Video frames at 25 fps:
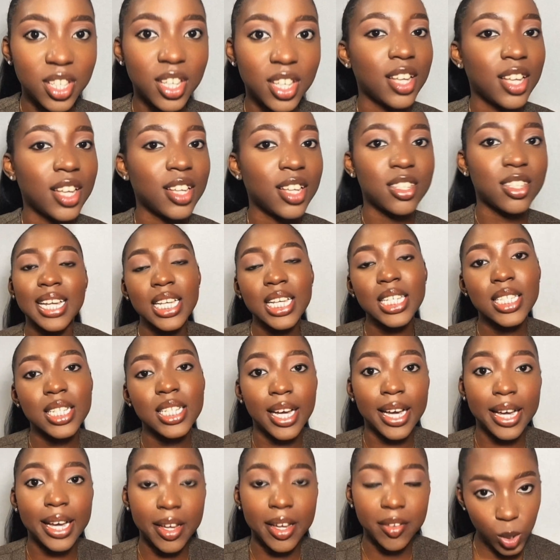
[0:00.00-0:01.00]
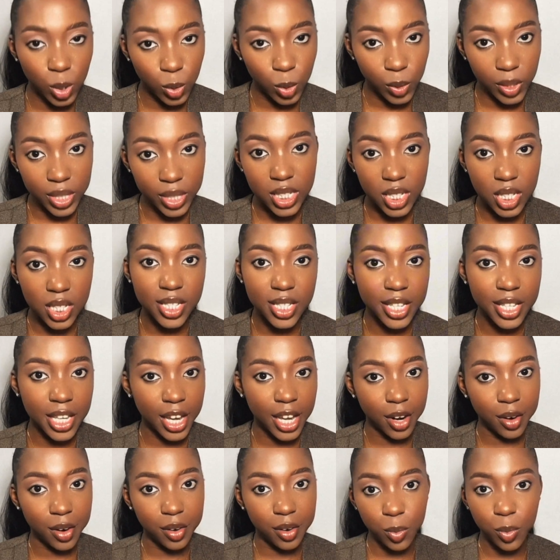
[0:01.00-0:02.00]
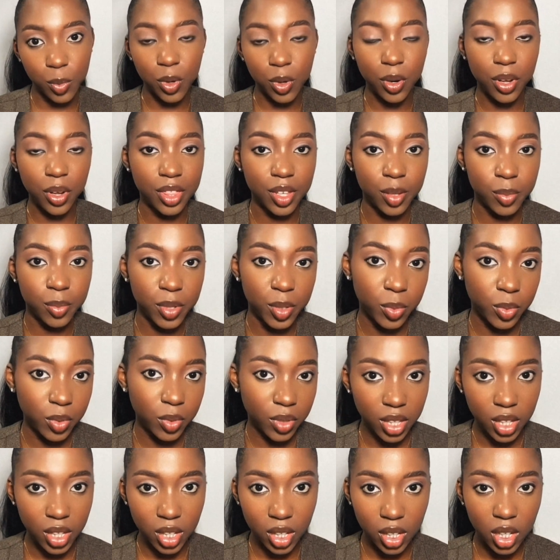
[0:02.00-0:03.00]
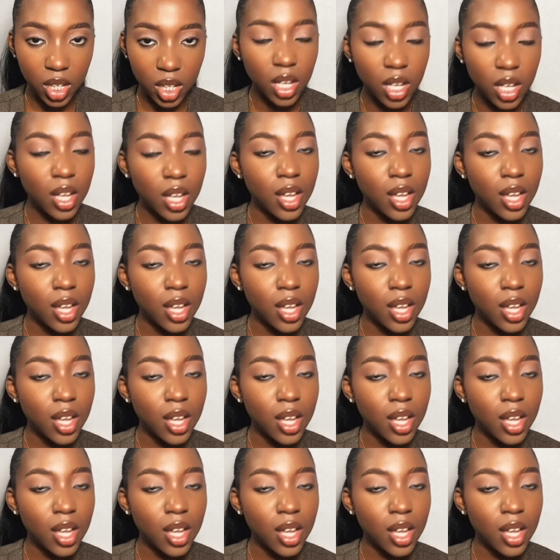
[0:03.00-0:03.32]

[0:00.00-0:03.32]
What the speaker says: The next thing I have quit is caring what other people think.